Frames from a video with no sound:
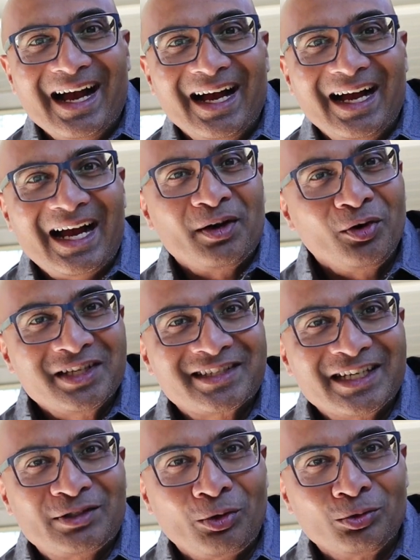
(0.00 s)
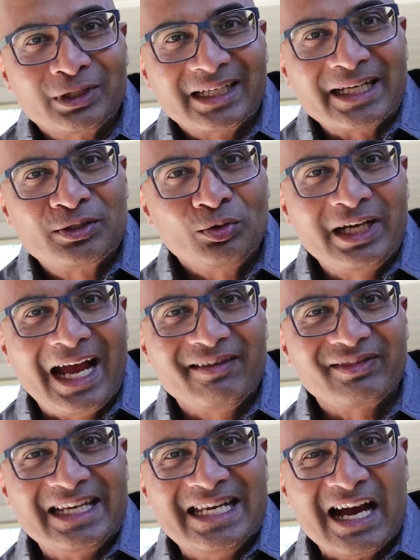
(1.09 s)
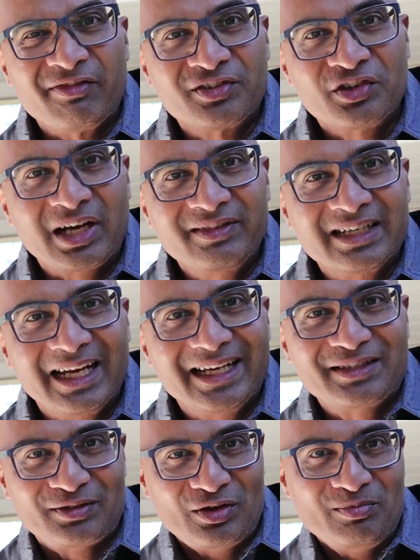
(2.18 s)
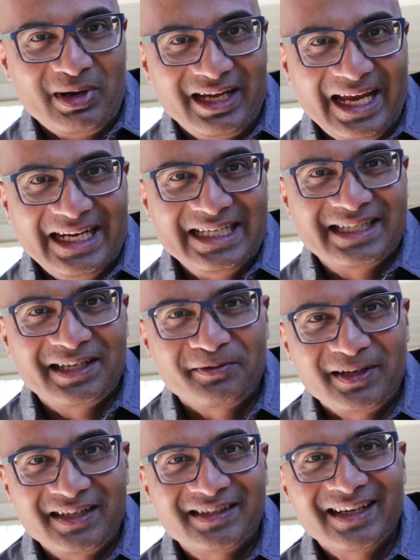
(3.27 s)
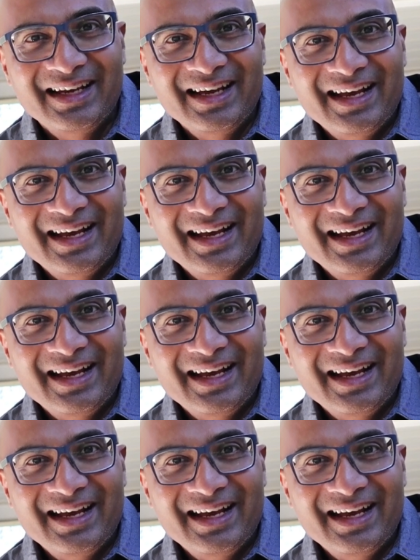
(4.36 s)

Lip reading: I always get told that I don't have enough driving lights on my 80 series.